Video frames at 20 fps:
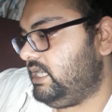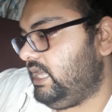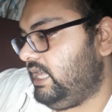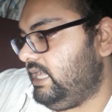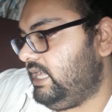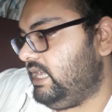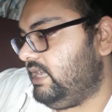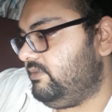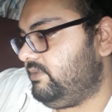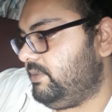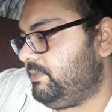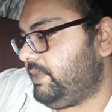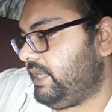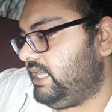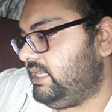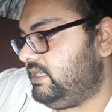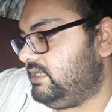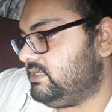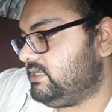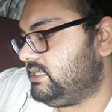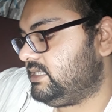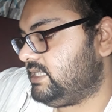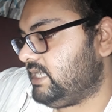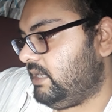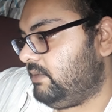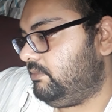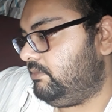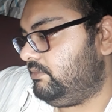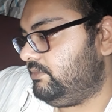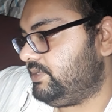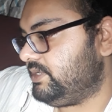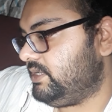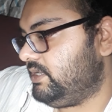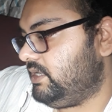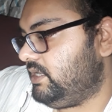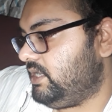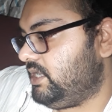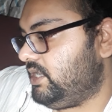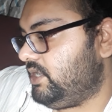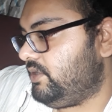I have a pilot's thumb.
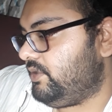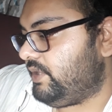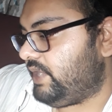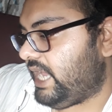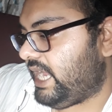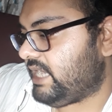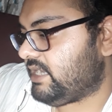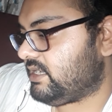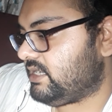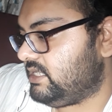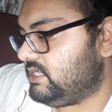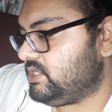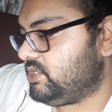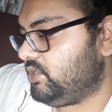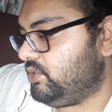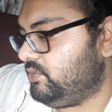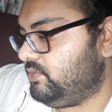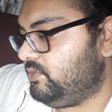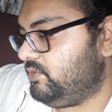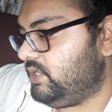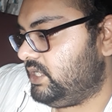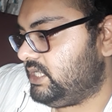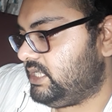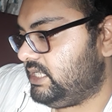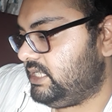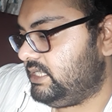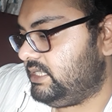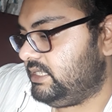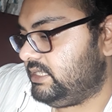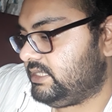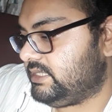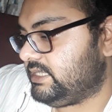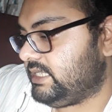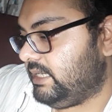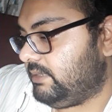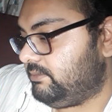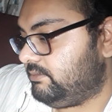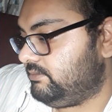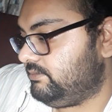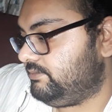Racked as homeward he did
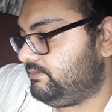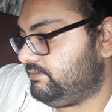come.